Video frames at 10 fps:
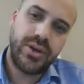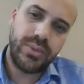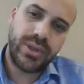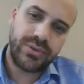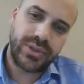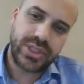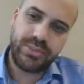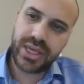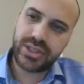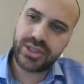with
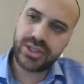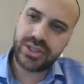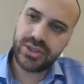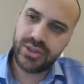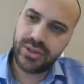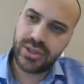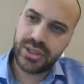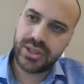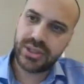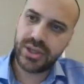respect to
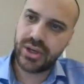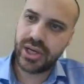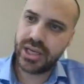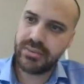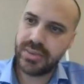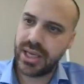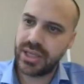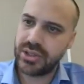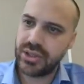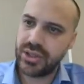time,
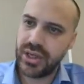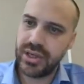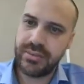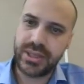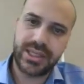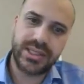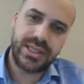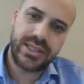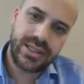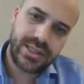and time is
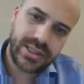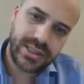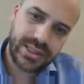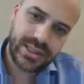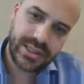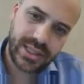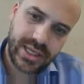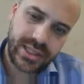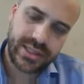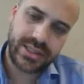in
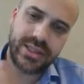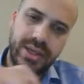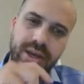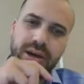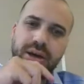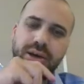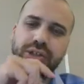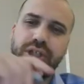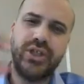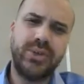seconds. I'll
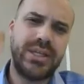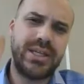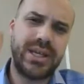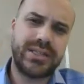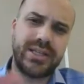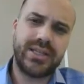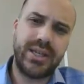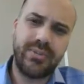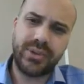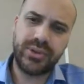show you in the next
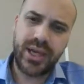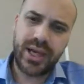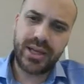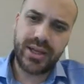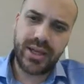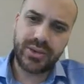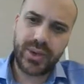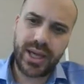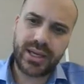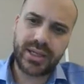example another
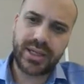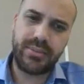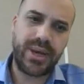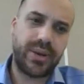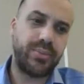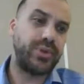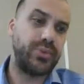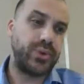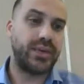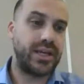way to come up with
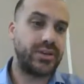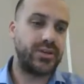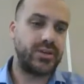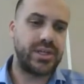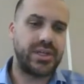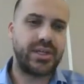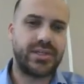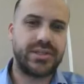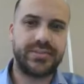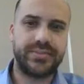what that unit
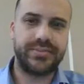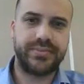is.